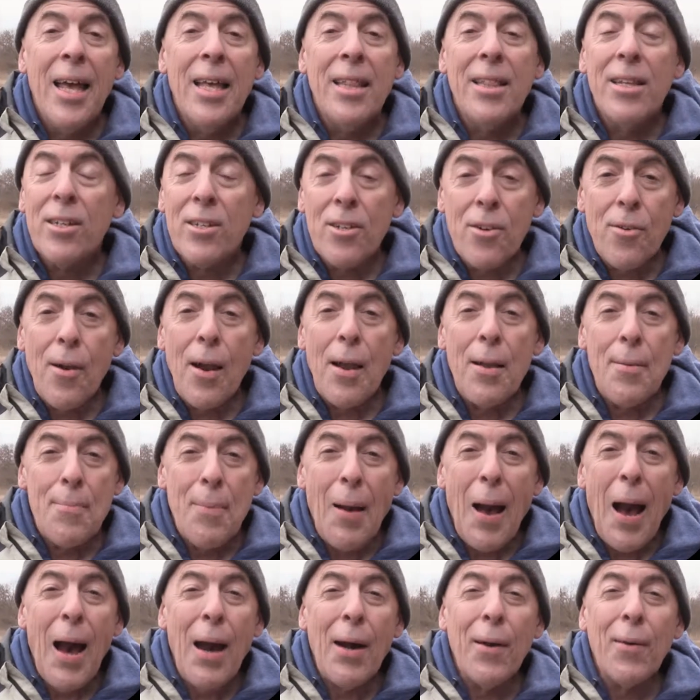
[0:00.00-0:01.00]
There's great
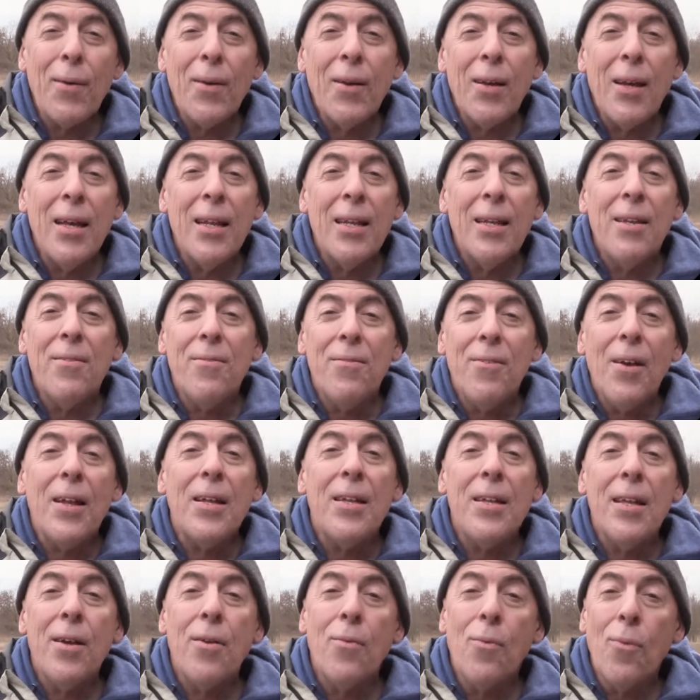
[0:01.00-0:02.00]
power in
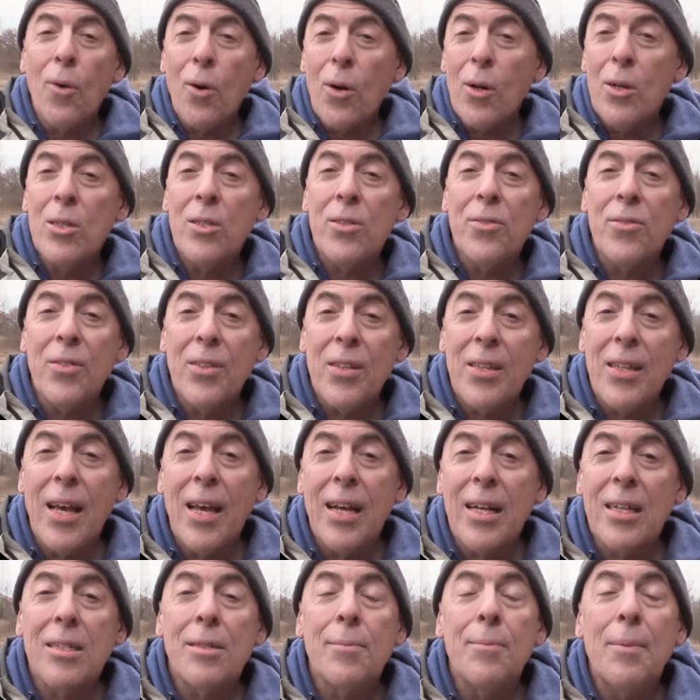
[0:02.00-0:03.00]
inventing words for
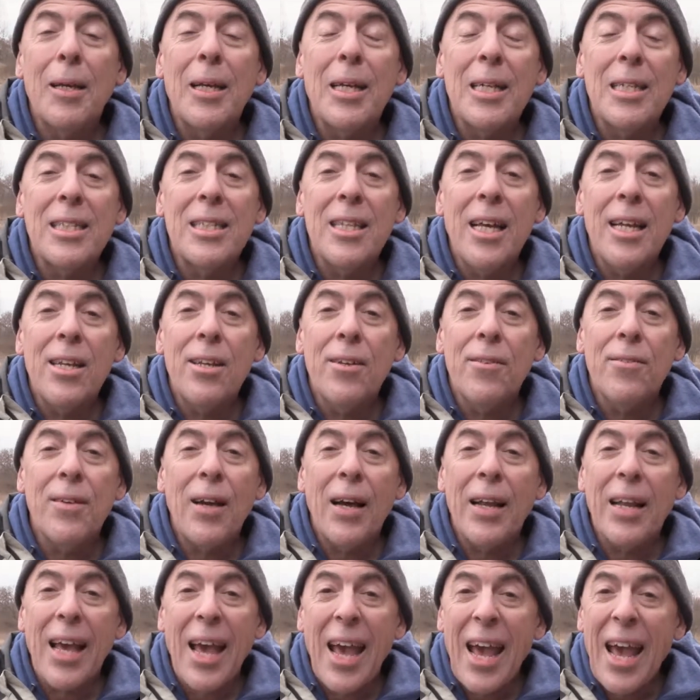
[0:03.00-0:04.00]
things because then you've
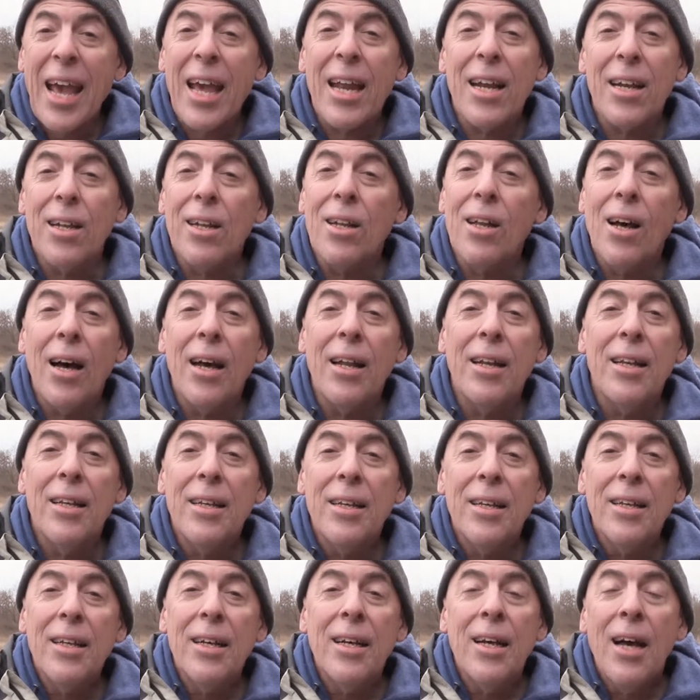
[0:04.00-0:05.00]
got a handle on
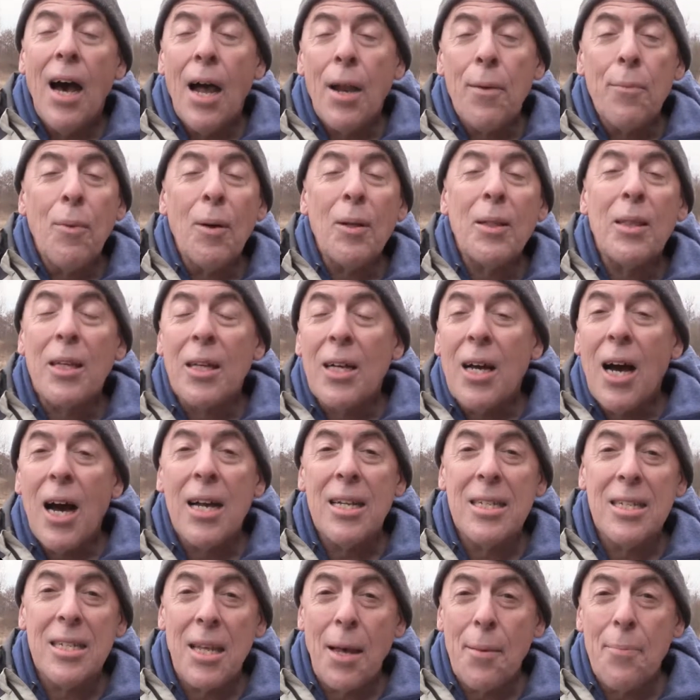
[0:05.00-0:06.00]
what the
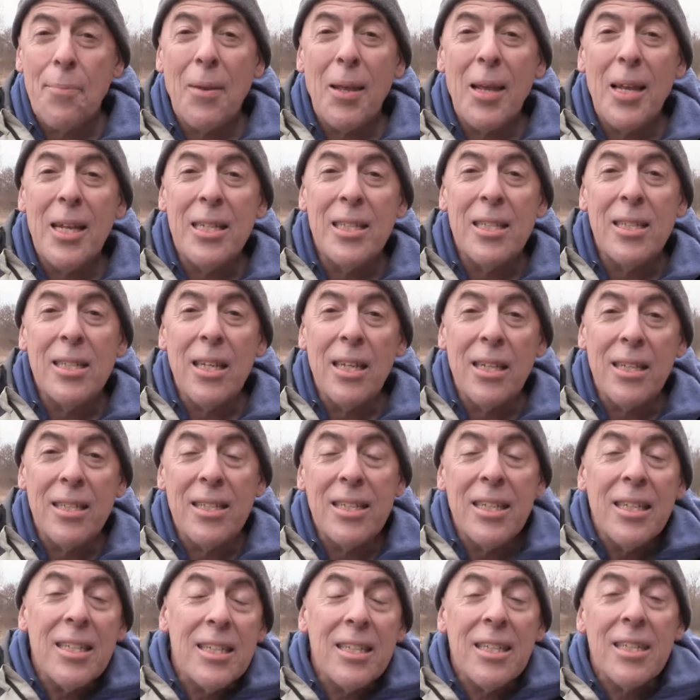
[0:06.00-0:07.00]
concept is. And
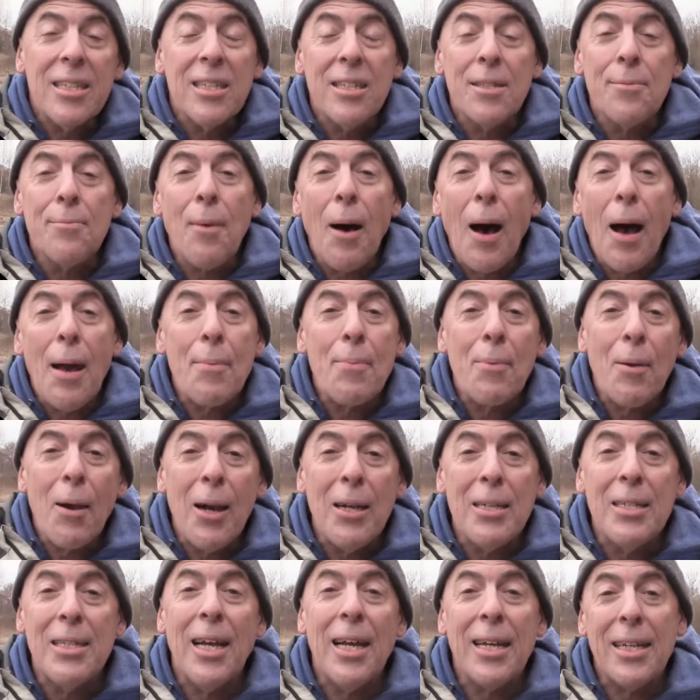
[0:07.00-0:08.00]
since this is my
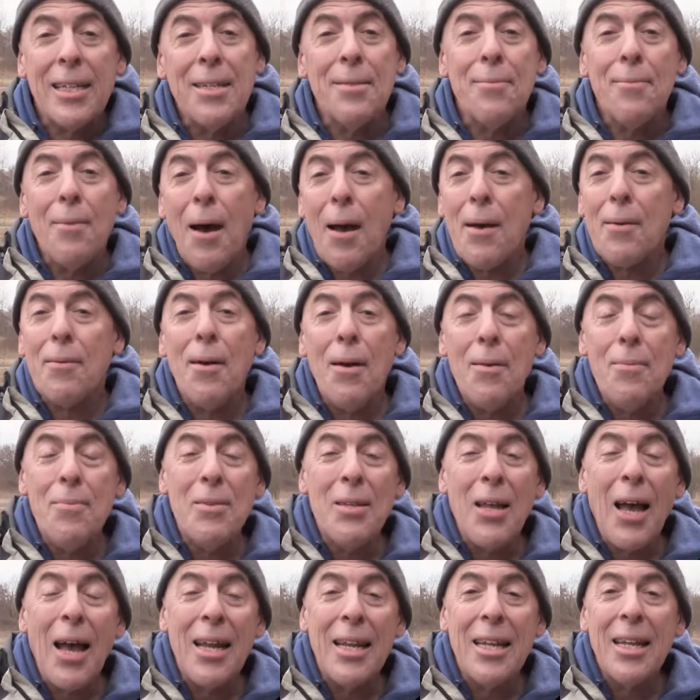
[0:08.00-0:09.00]
project and my
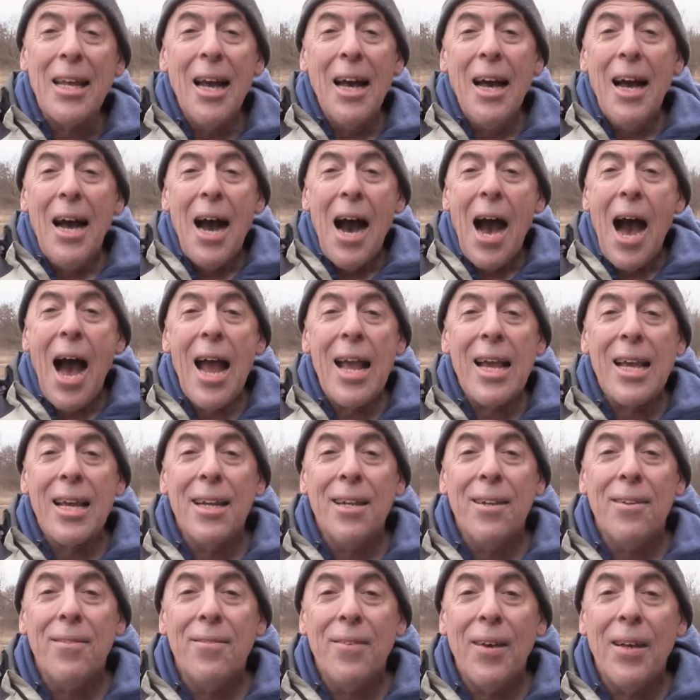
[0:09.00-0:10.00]
website, I
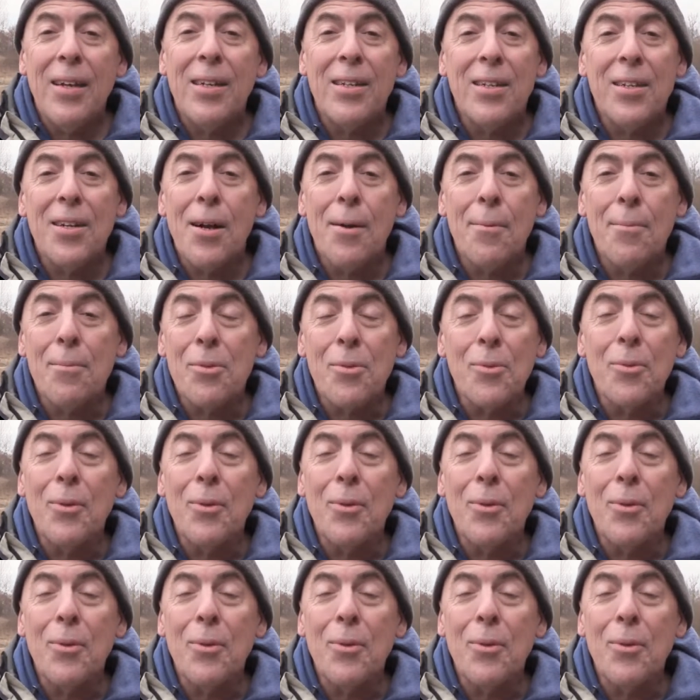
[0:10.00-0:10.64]
can invent terms